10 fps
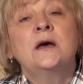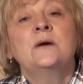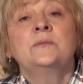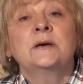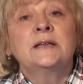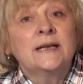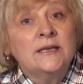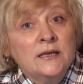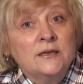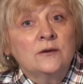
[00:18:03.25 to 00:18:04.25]
for future
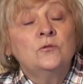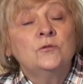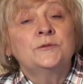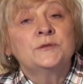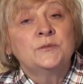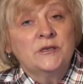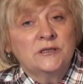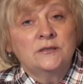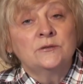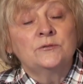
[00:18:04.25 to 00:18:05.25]
to everybody.
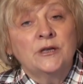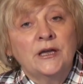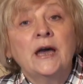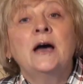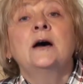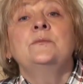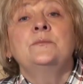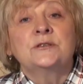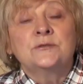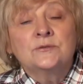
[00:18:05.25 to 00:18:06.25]
I
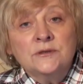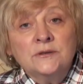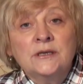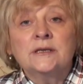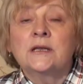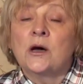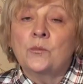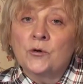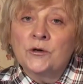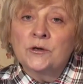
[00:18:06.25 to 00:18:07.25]
talk about it.
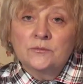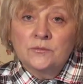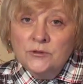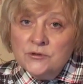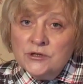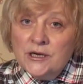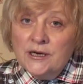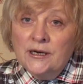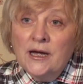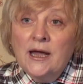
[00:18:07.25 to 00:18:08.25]
If you know
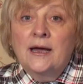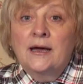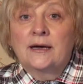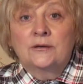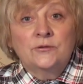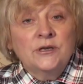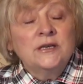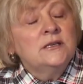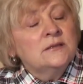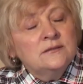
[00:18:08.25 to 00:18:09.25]
any prophecy, do
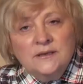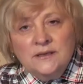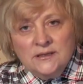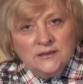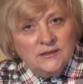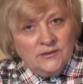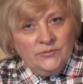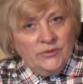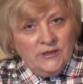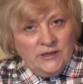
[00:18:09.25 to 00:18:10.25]
take
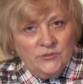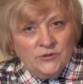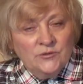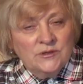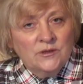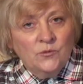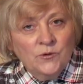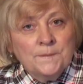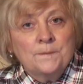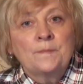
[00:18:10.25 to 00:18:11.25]
responsibility and
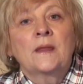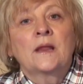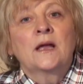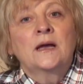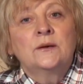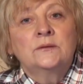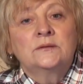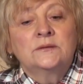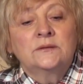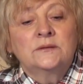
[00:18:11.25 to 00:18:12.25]
behave so that you
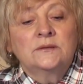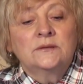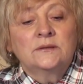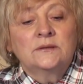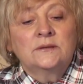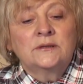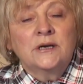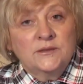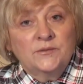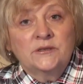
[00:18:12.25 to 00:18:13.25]
could escape
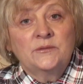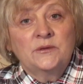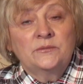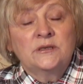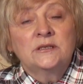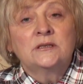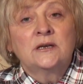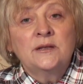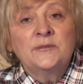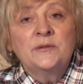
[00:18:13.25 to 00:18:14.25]
negative and reach
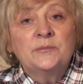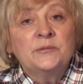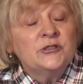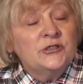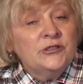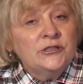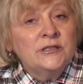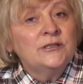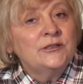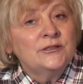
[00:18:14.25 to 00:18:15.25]
positive. That's
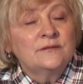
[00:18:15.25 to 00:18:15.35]
all.